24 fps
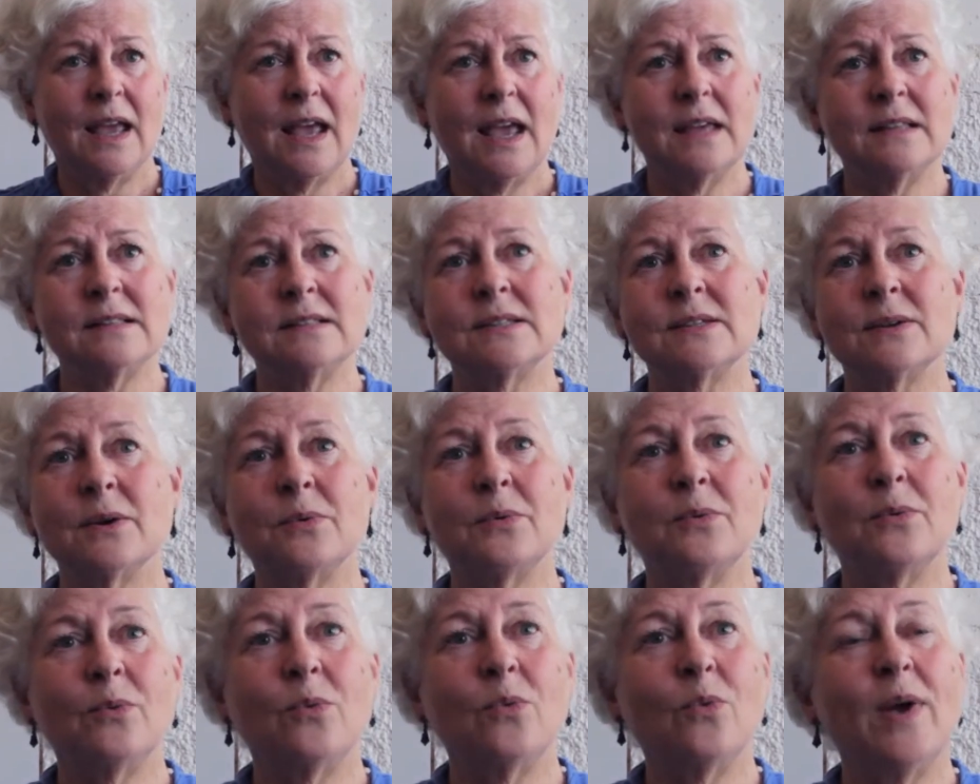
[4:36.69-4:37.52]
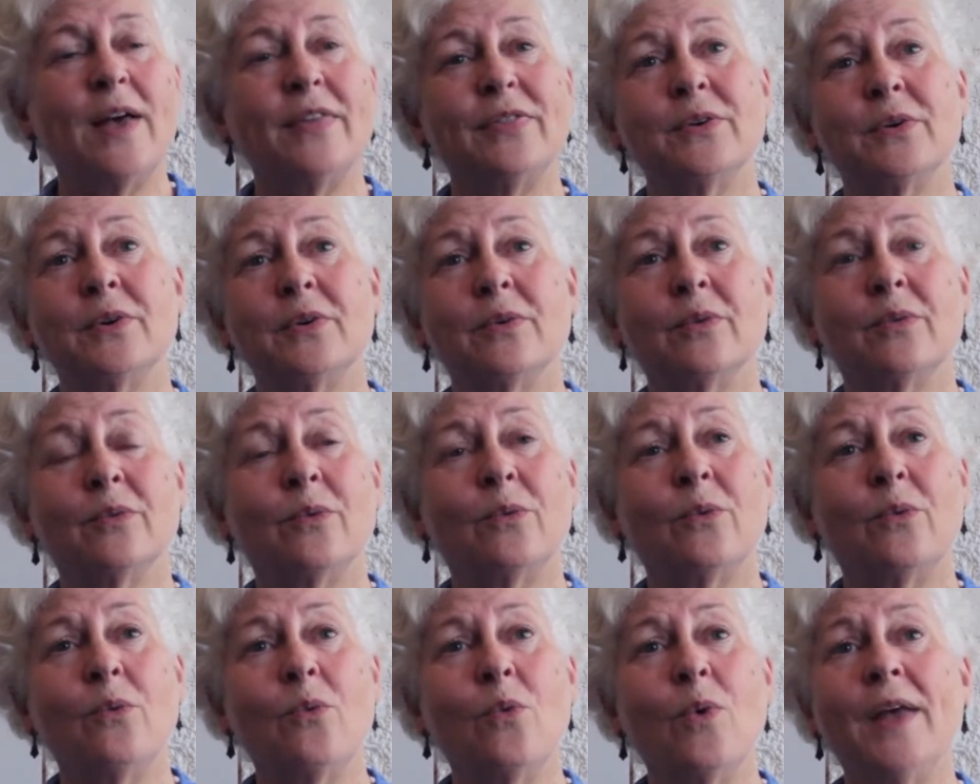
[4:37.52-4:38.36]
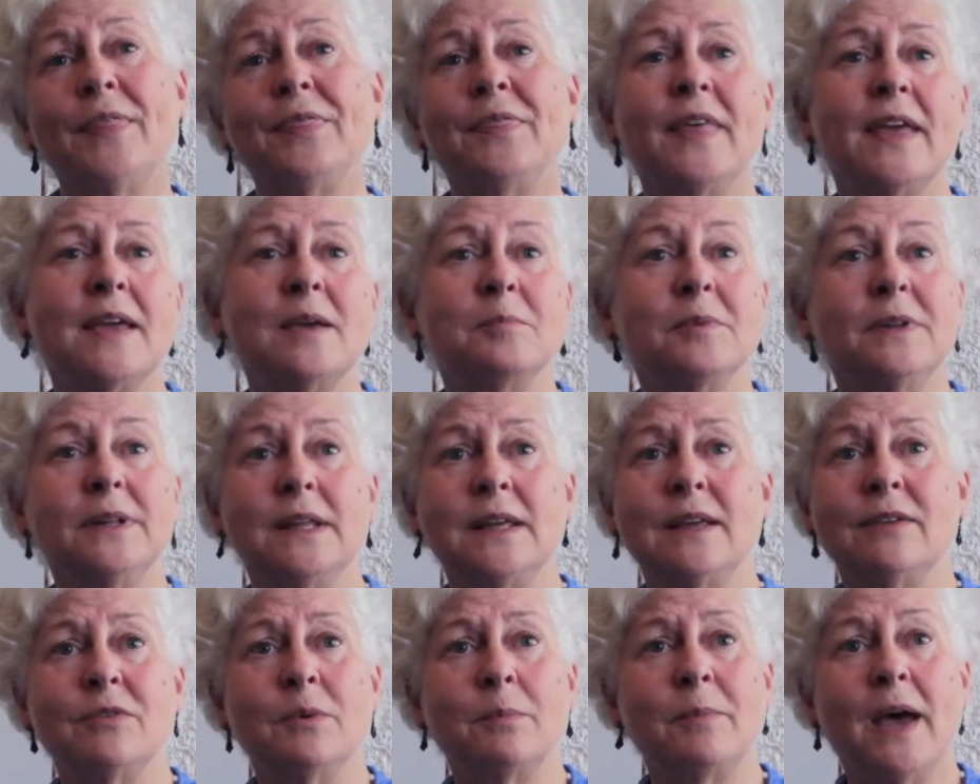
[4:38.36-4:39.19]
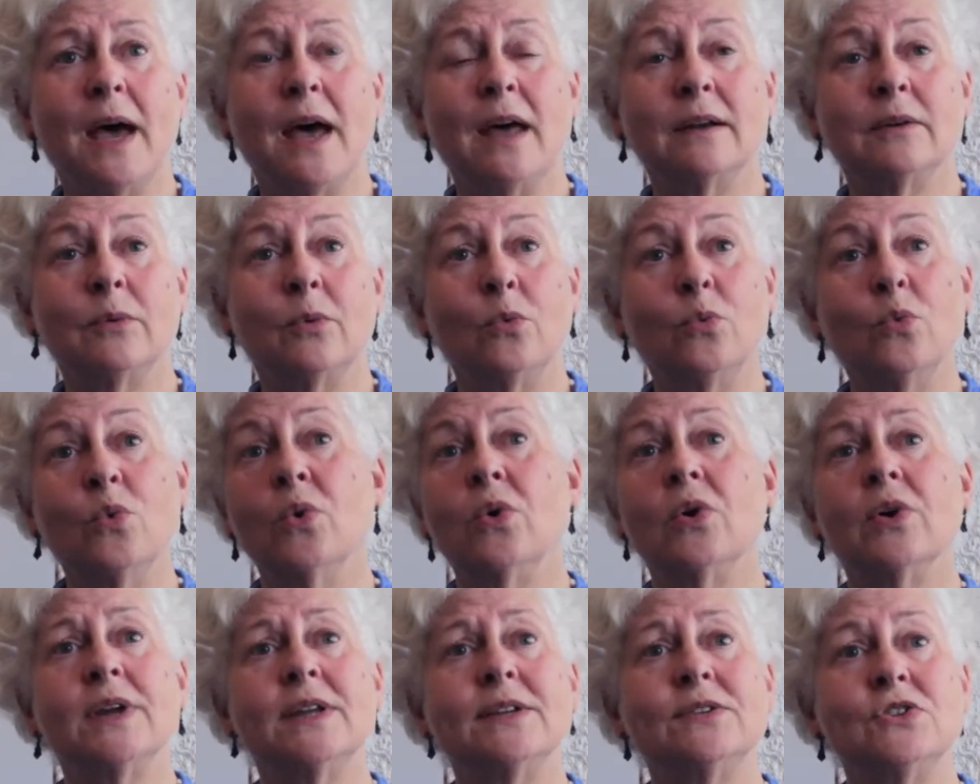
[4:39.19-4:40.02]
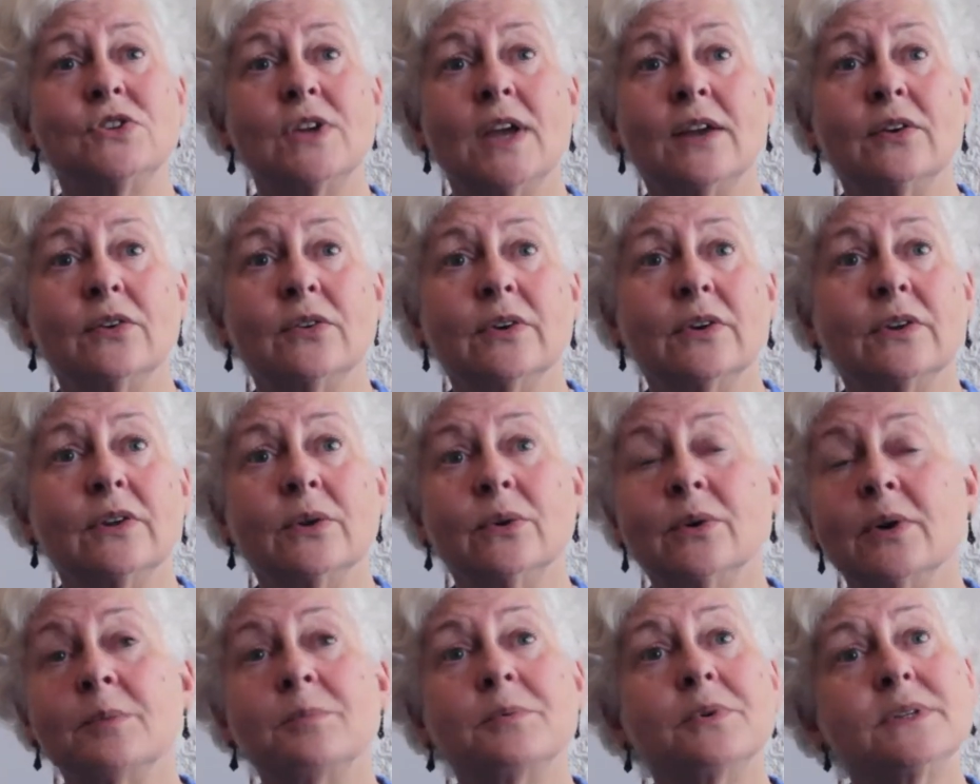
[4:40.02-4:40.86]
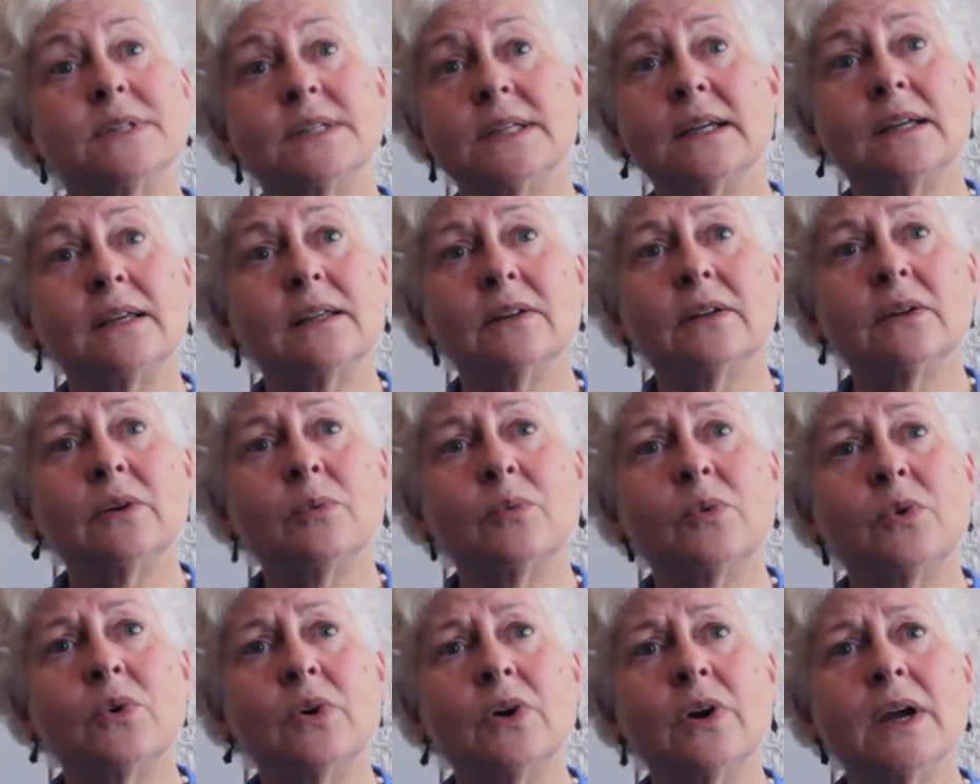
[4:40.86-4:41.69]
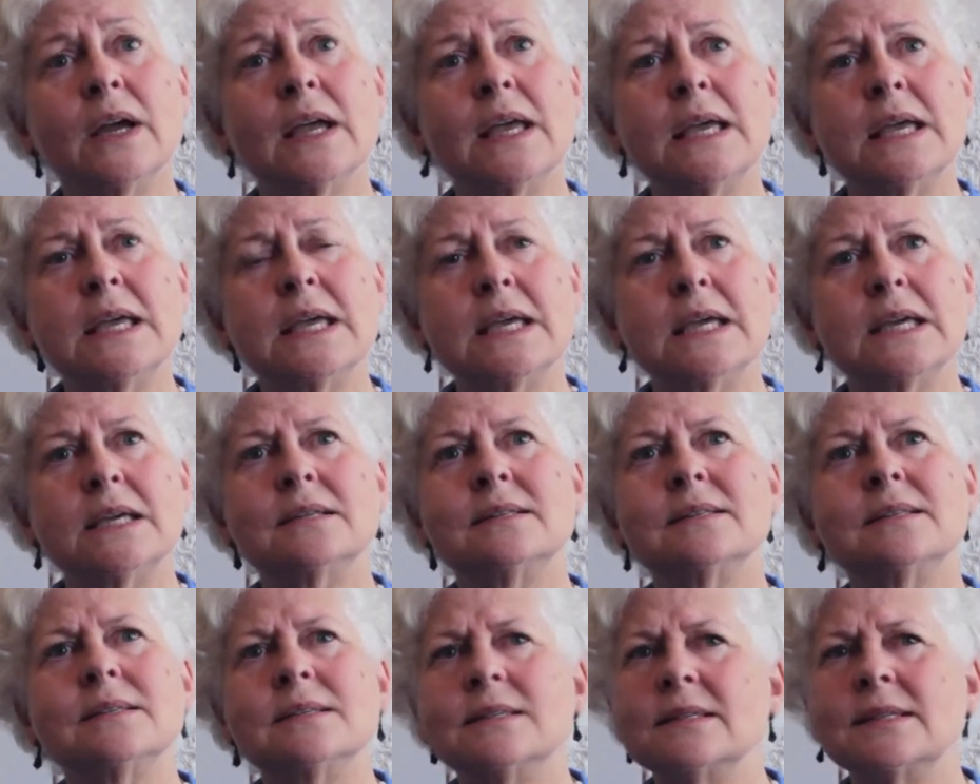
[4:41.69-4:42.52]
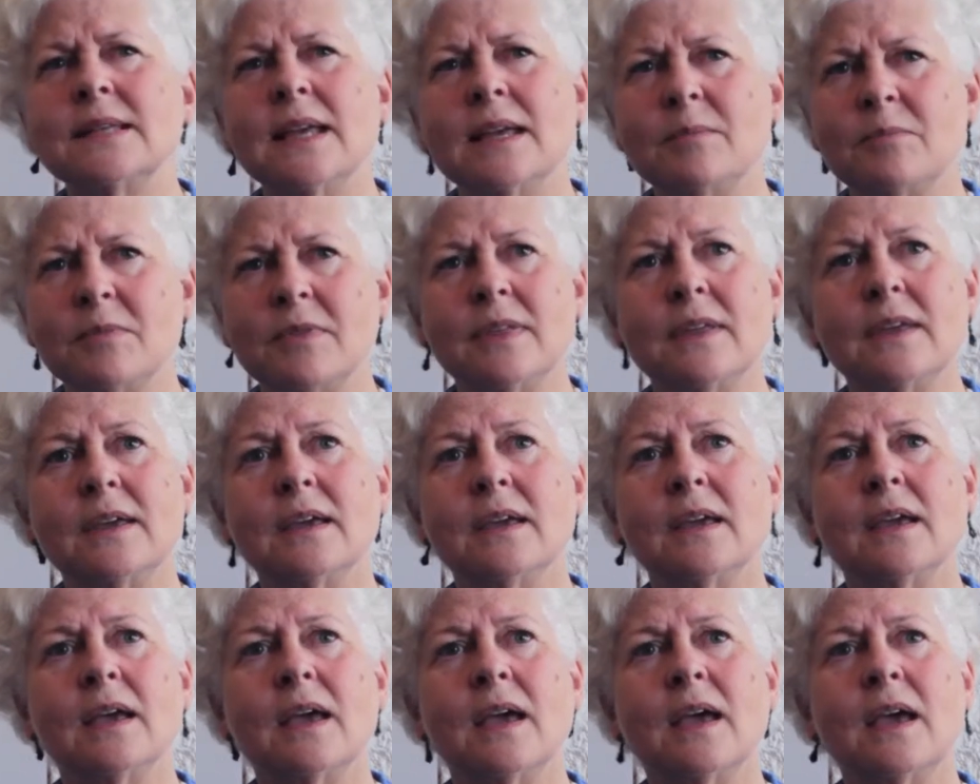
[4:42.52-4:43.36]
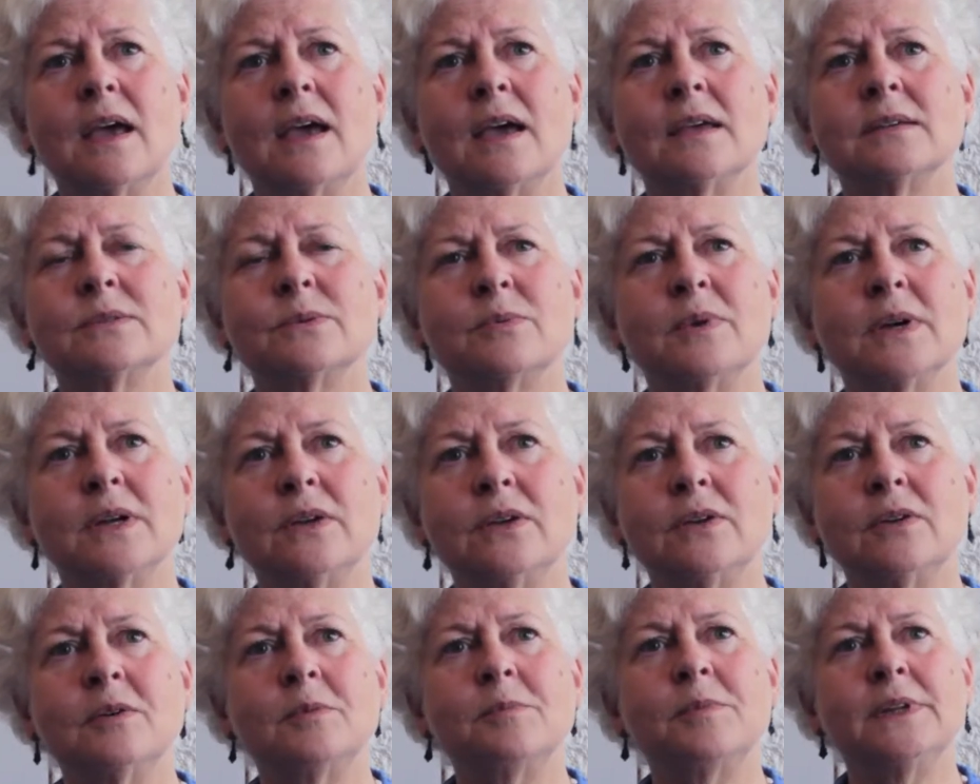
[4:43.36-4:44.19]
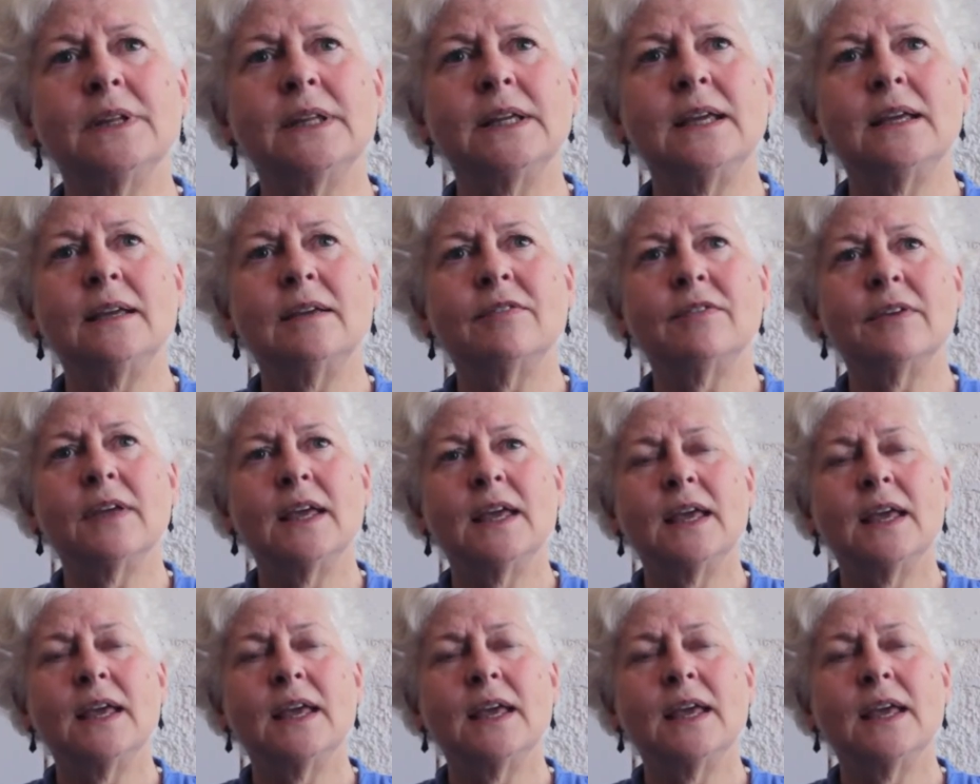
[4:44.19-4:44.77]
And so whether what they believe about war in general or a particular war is the same thing as what you believe,